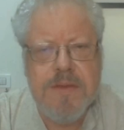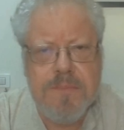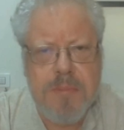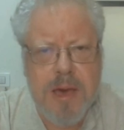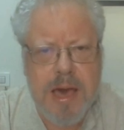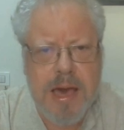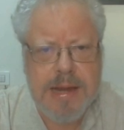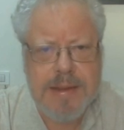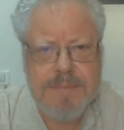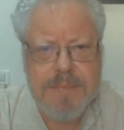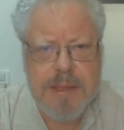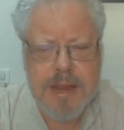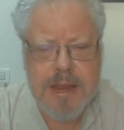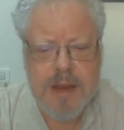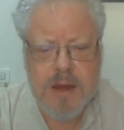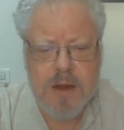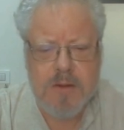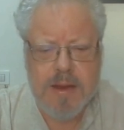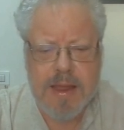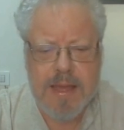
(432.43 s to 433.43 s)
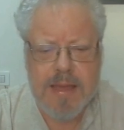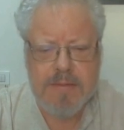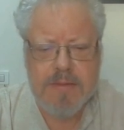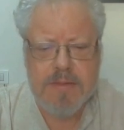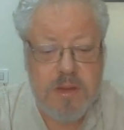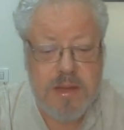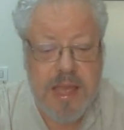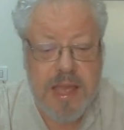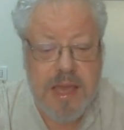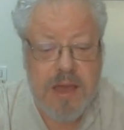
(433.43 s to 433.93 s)
body
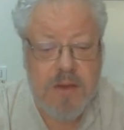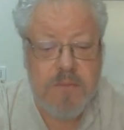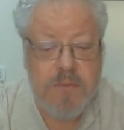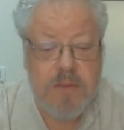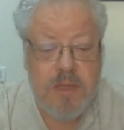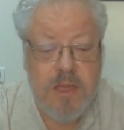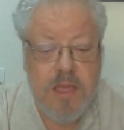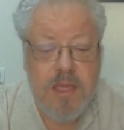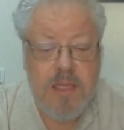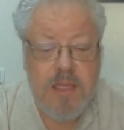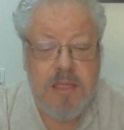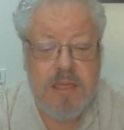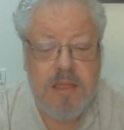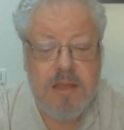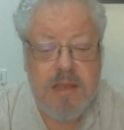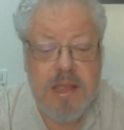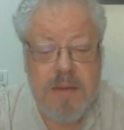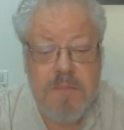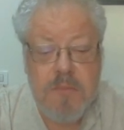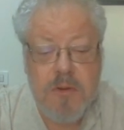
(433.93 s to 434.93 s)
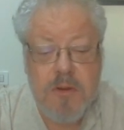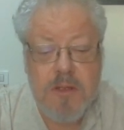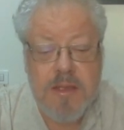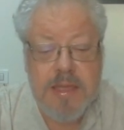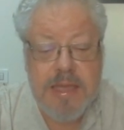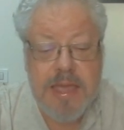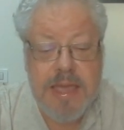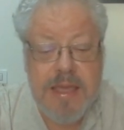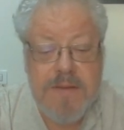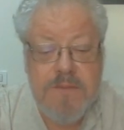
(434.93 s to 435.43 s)
paragraphs. Now, the number
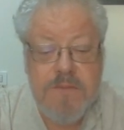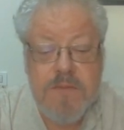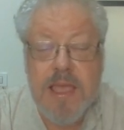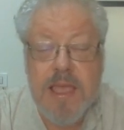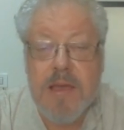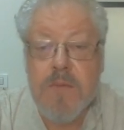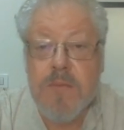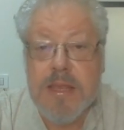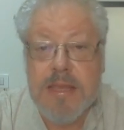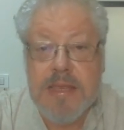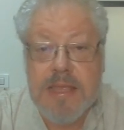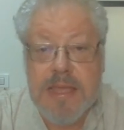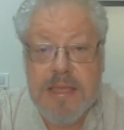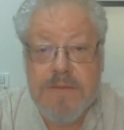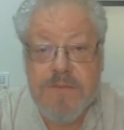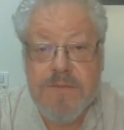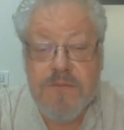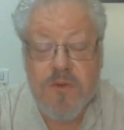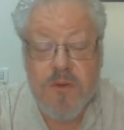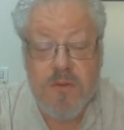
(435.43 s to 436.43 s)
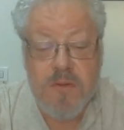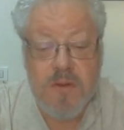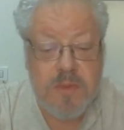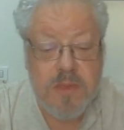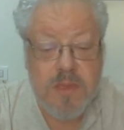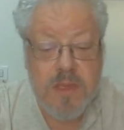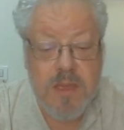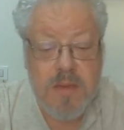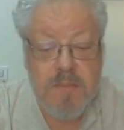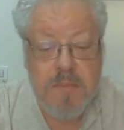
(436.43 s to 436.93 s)
again that we need for
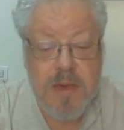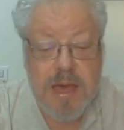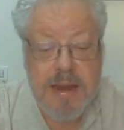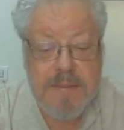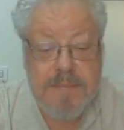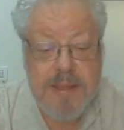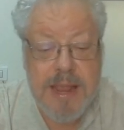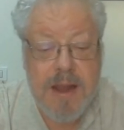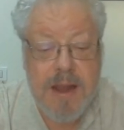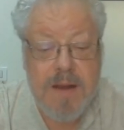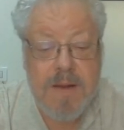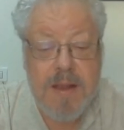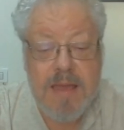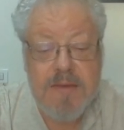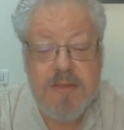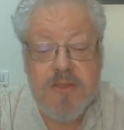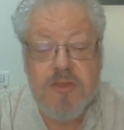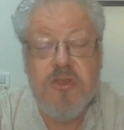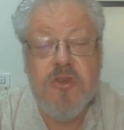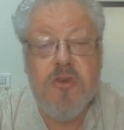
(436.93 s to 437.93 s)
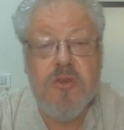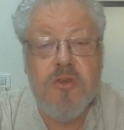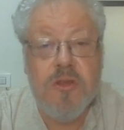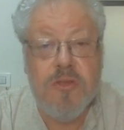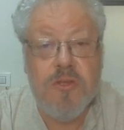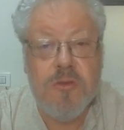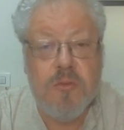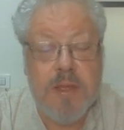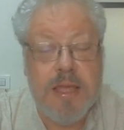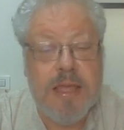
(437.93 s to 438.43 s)
body paragraphs, 2 to
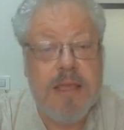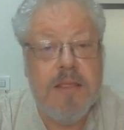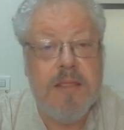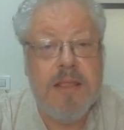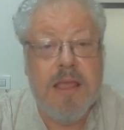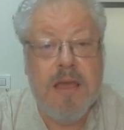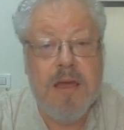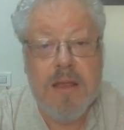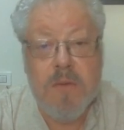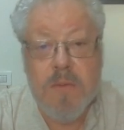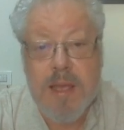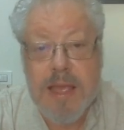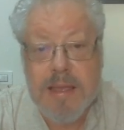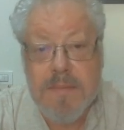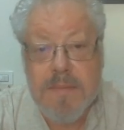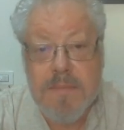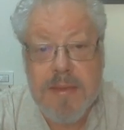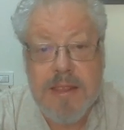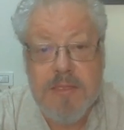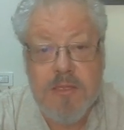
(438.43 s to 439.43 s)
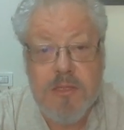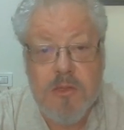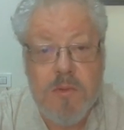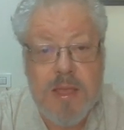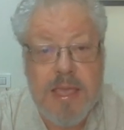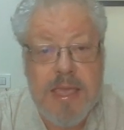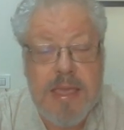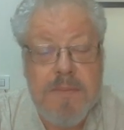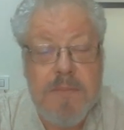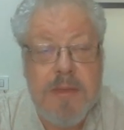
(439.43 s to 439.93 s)
3. Now, I recommend
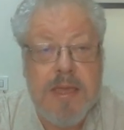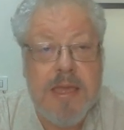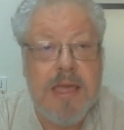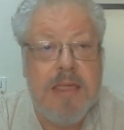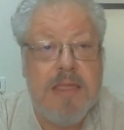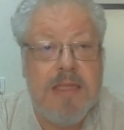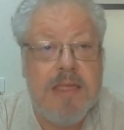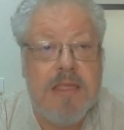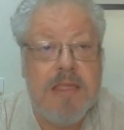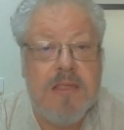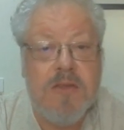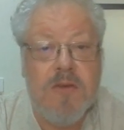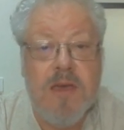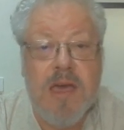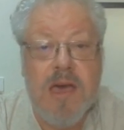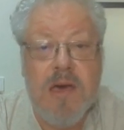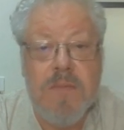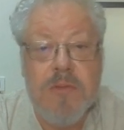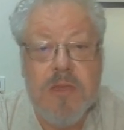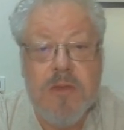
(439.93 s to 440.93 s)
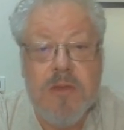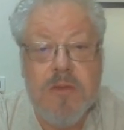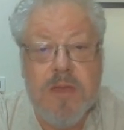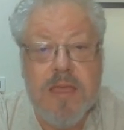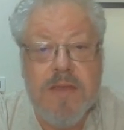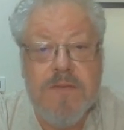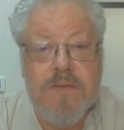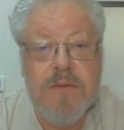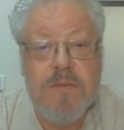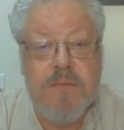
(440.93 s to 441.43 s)
3 because this will help you
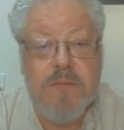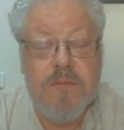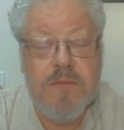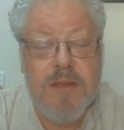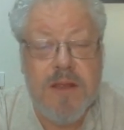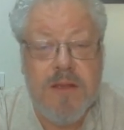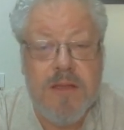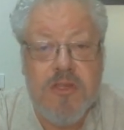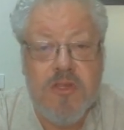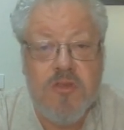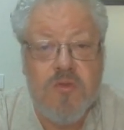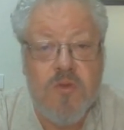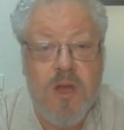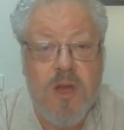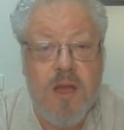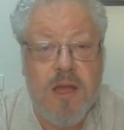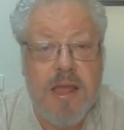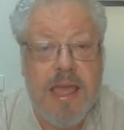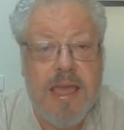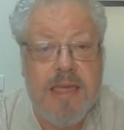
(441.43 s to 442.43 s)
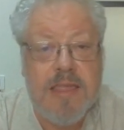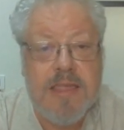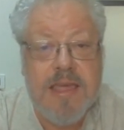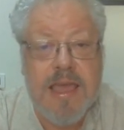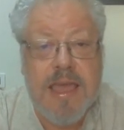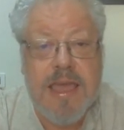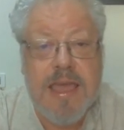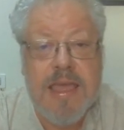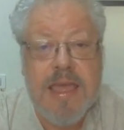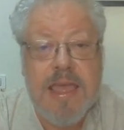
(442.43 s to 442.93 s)
give a very strong
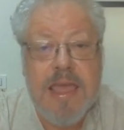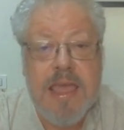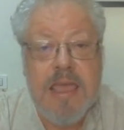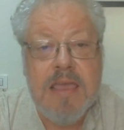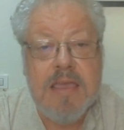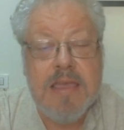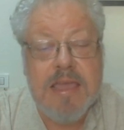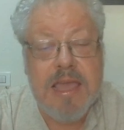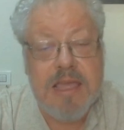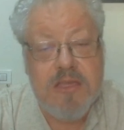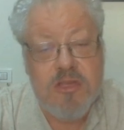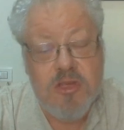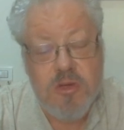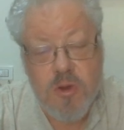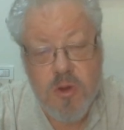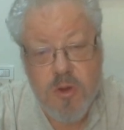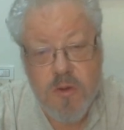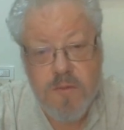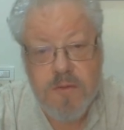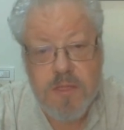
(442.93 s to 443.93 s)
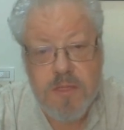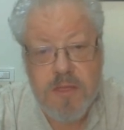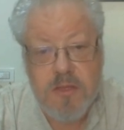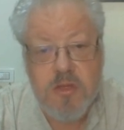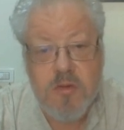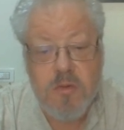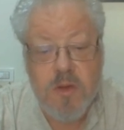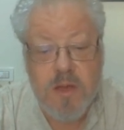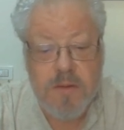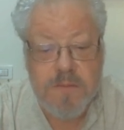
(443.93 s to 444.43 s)
essay, get you over the
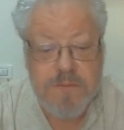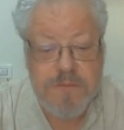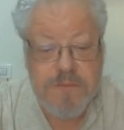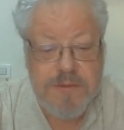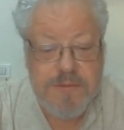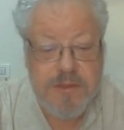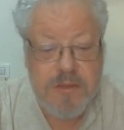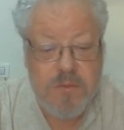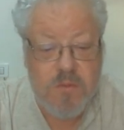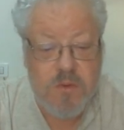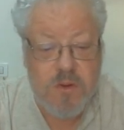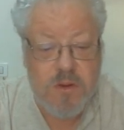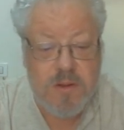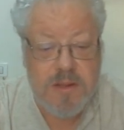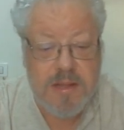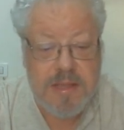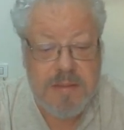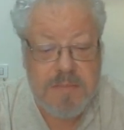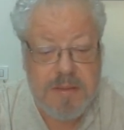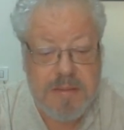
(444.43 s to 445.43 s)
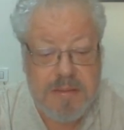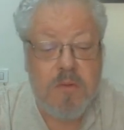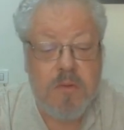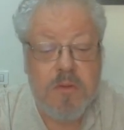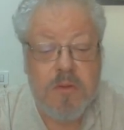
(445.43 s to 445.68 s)
250-word limit.